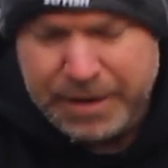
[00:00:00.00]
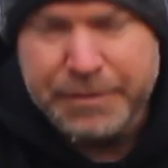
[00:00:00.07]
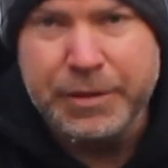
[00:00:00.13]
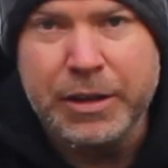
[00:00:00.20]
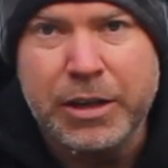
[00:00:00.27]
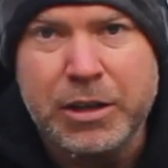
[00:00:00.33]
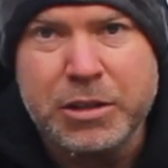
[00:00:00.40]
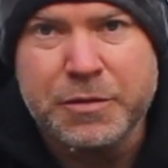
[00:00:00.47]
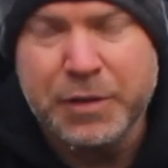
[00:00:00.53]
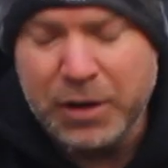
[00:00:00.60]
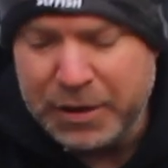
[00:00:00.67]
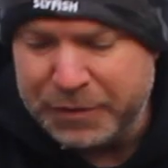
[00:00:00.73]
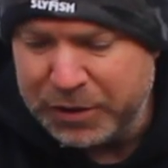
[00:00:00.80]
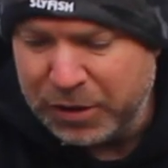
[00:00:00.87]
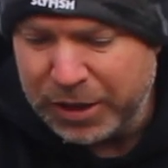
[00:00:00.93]
for the last
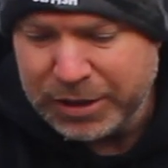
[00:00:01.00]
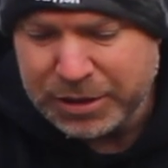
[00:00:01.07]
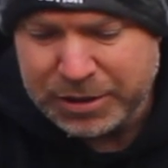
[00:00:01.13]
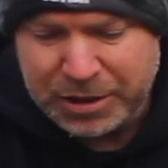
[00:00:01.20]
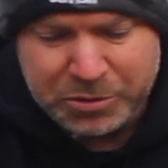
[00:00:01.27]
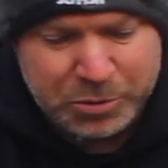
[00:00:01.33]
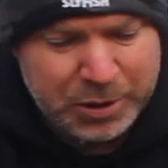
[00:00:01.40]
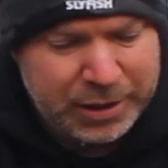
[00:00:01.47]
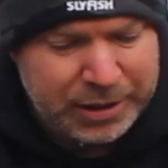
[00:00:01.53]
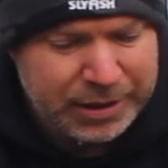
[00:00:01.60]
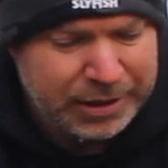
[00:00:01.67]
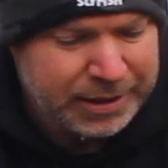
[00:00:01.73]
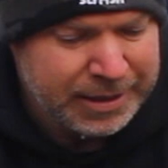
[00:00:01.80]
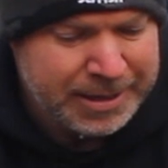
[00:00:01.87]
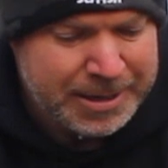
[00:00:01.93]
5 nights, so
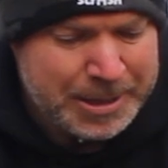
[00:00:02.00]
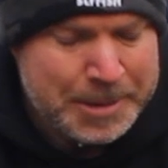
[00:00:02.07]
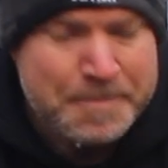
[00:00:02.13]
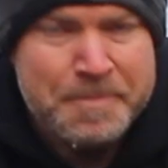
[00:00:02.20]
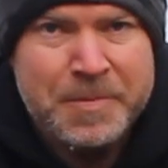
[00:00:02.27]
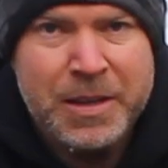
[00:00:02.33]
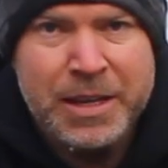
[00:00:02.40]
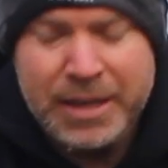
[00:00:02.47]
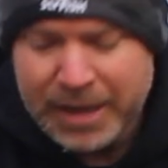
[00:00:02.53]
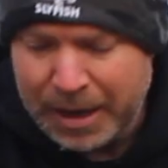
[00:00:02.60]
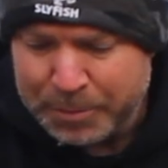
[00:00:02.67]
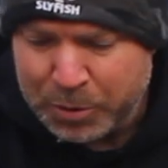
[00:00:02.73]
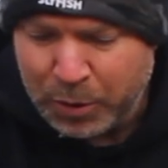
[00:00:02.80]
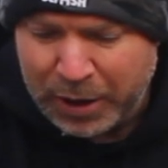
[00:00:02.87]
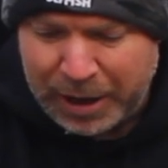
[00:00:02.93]
yeah,
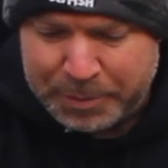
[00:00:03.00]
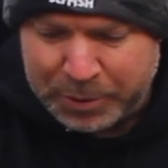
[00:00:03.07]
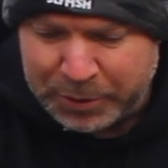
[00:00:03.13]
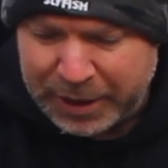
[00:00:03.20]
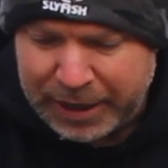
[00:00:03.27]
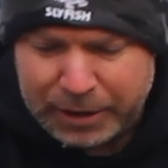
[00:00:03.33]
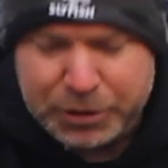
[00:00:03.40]
I'm quite happy with that.